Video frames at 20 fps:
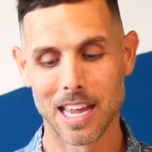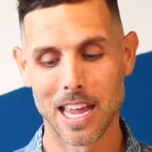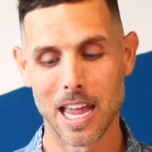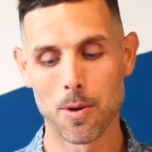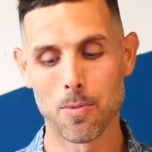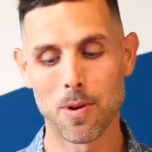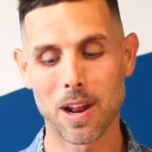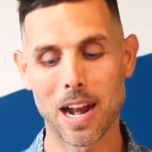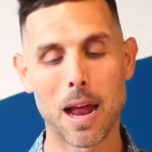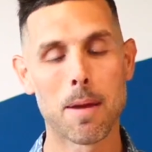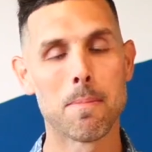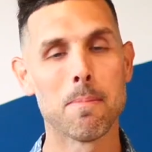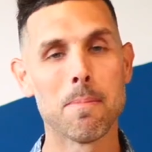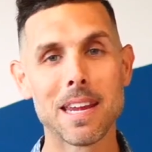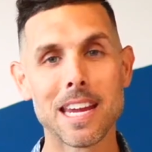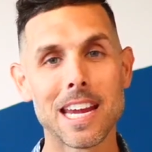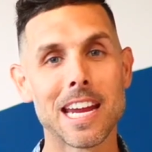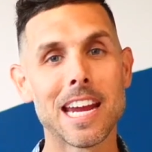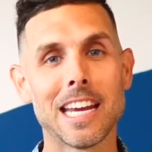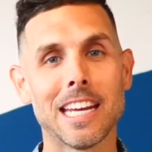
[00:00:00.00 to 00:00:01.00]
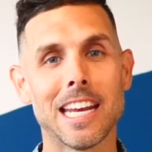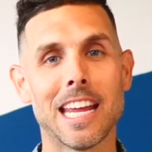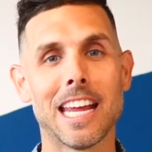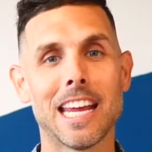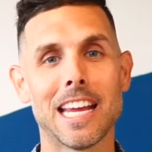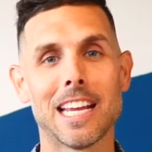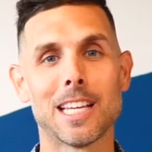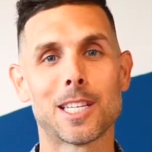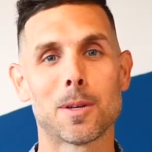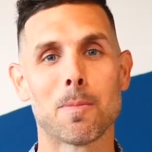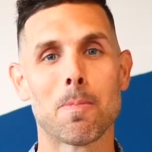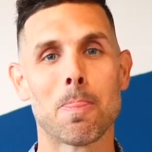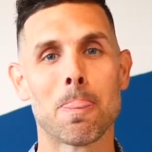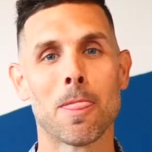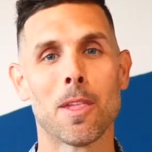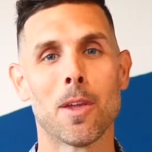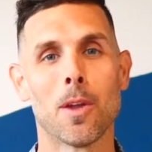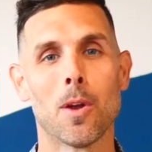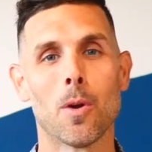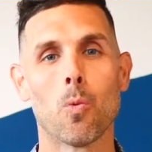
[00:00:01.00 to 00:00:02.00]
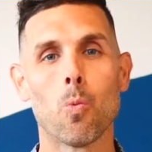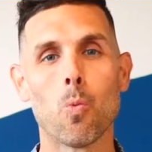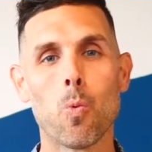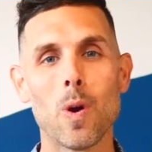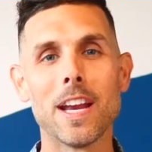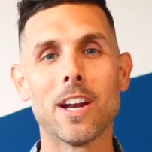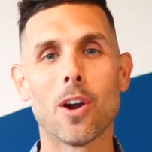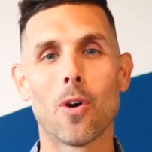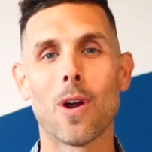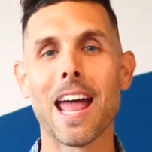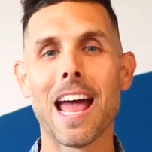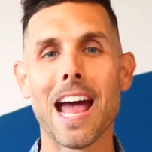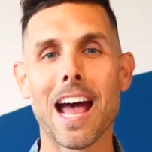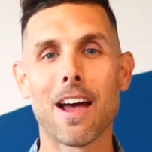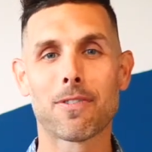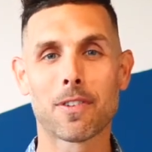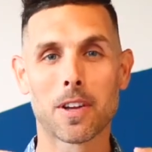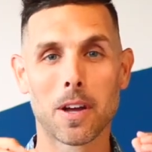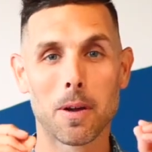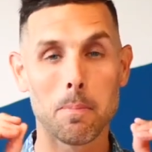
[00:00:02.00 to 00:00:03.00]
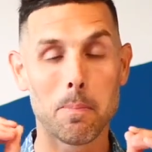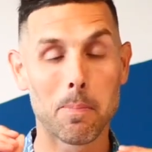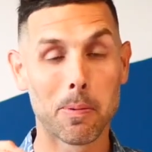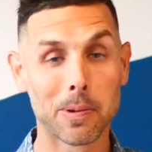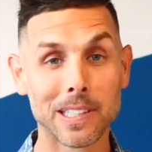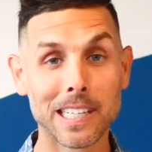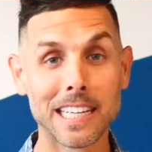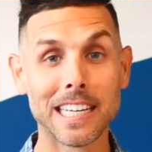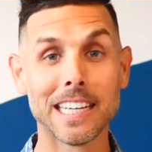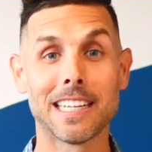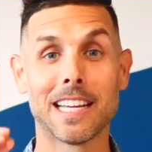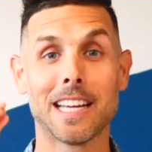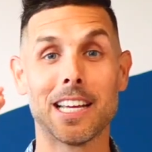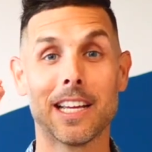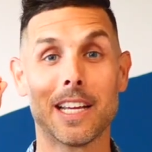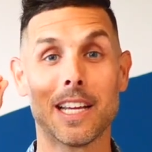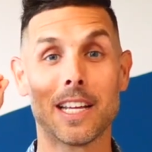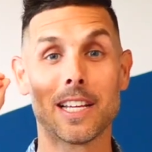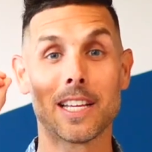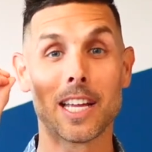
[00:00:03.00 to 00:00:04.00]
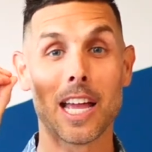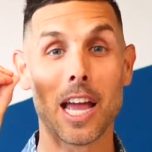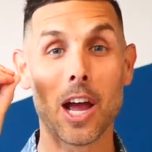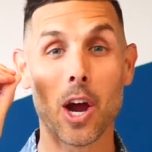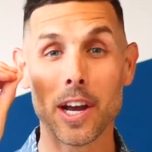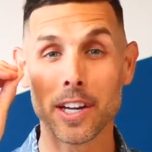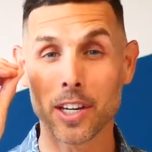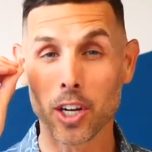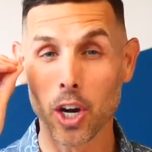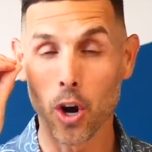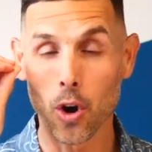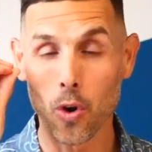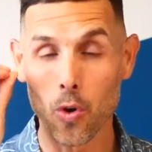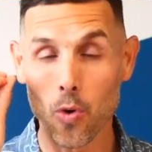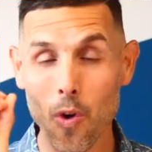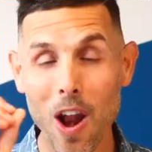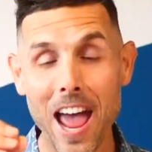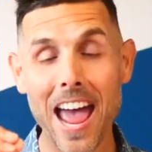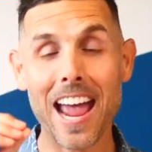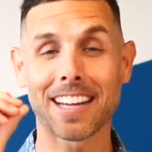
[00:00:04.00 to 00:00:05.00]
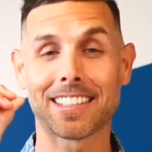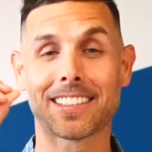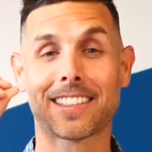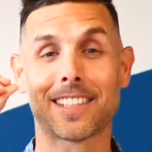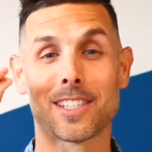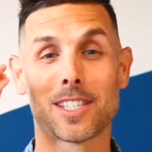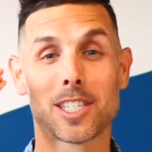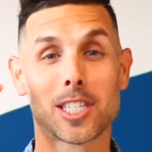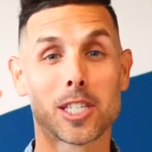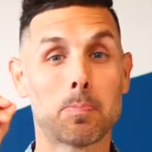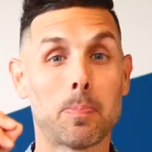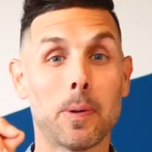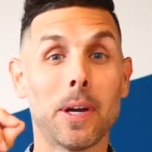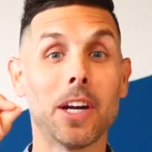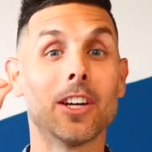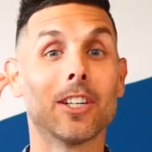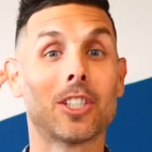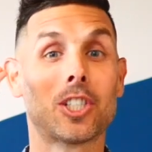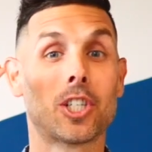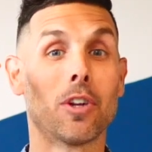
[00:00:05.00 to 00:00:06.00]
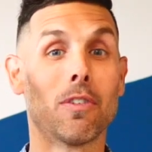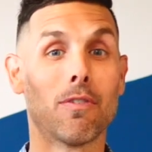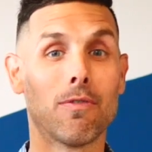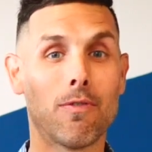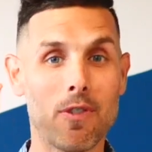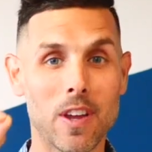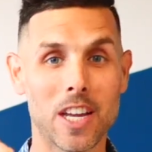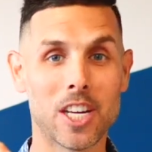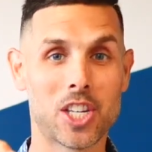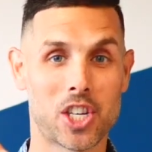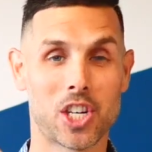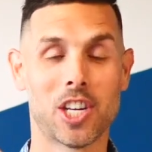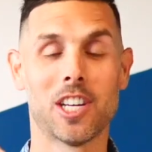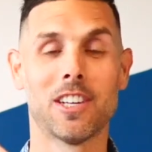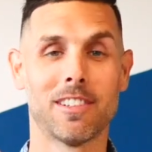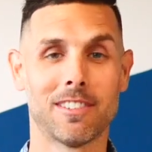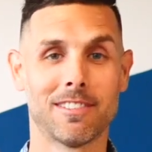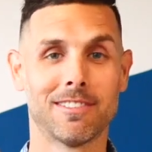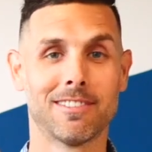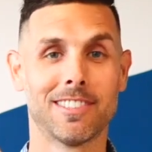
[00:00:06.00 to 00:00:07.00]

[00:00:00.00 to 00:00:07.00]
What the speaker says: And what I mean is we don't have complete and correct spiritual vision.